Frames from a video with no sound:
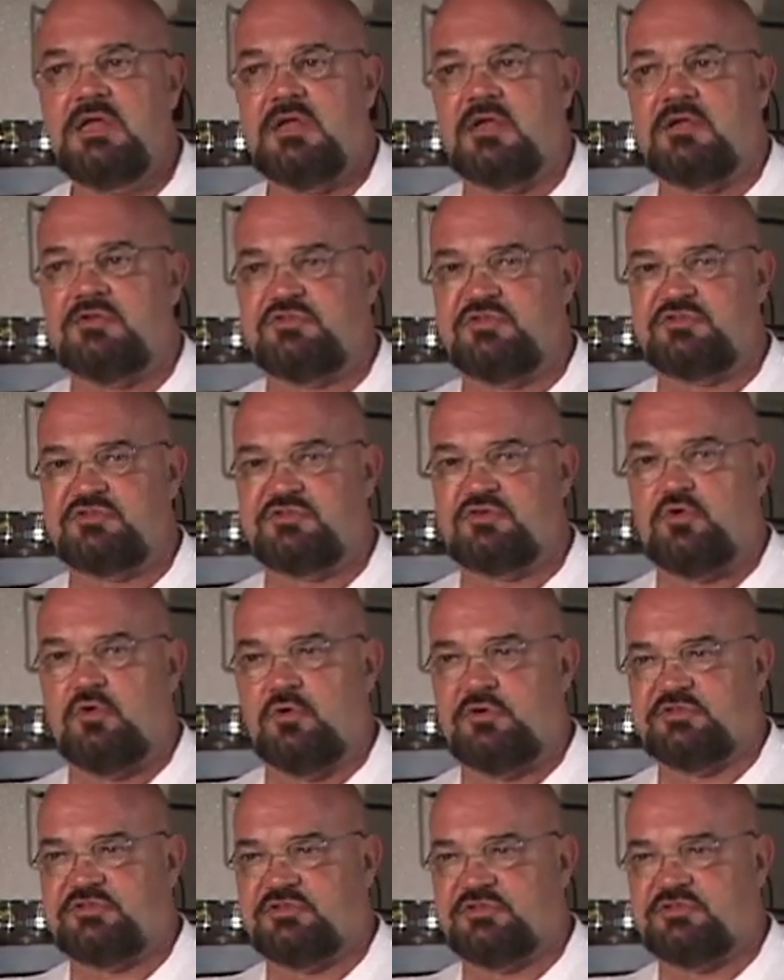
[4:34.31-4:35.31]
because this
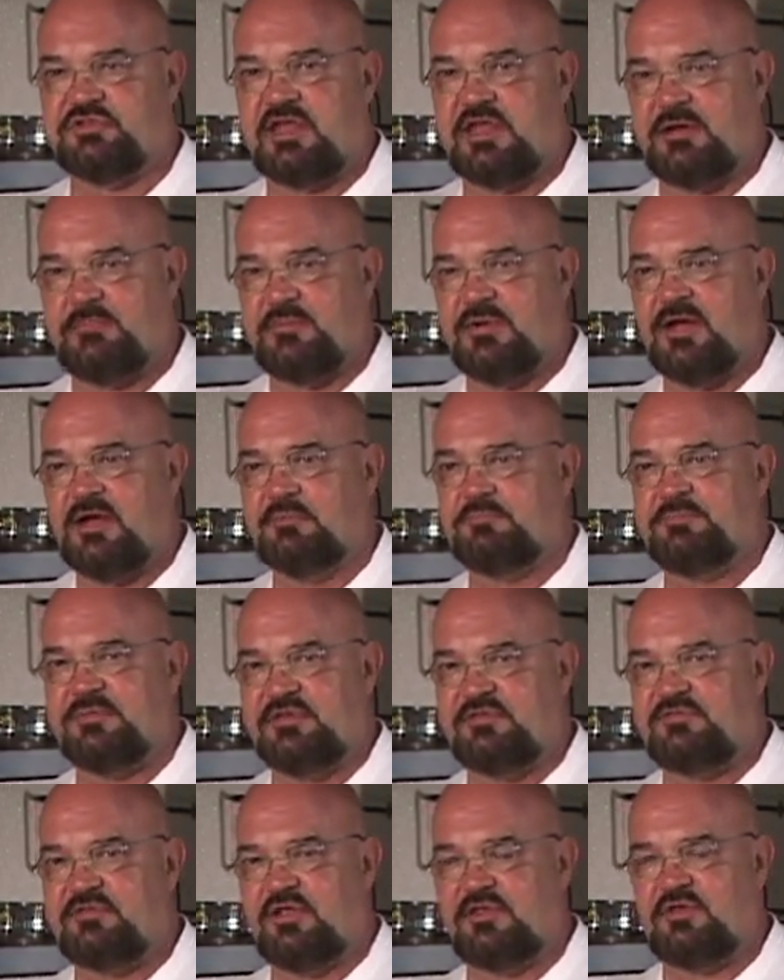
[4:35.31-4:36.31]
course is not about
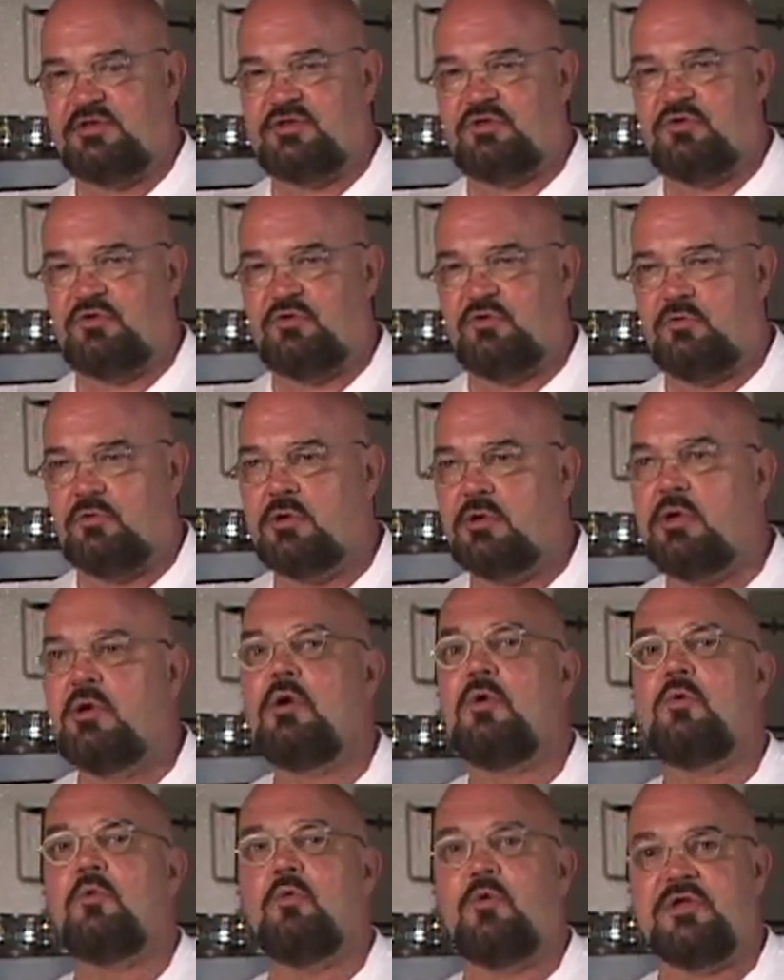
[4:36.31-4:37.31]
me telling you
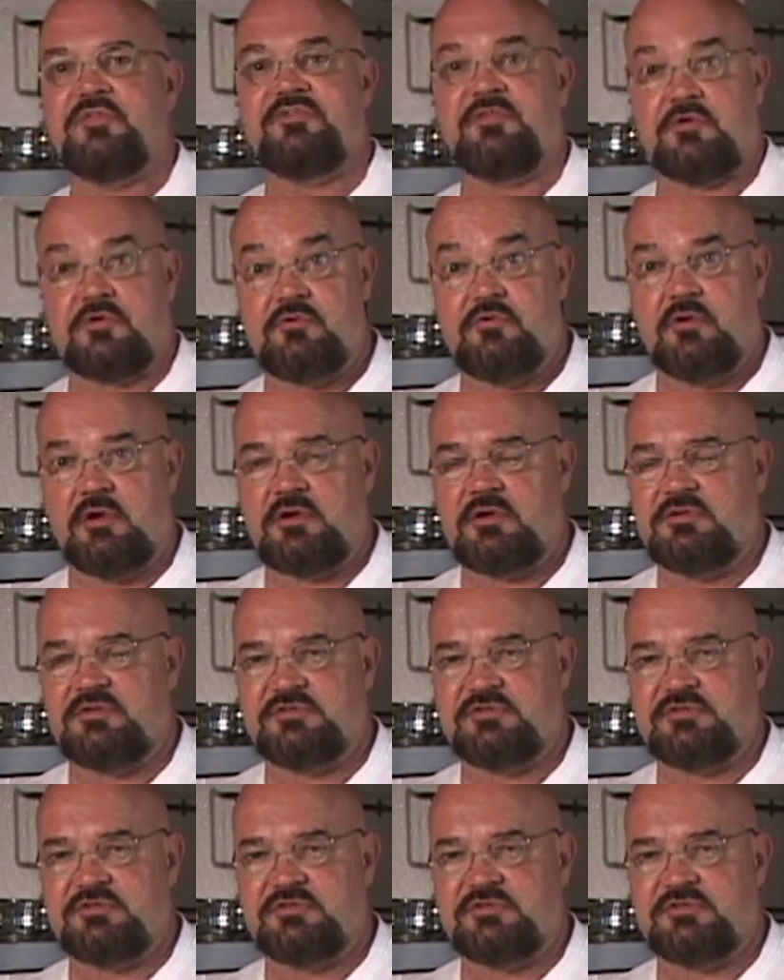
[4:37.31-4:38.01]
what to cook.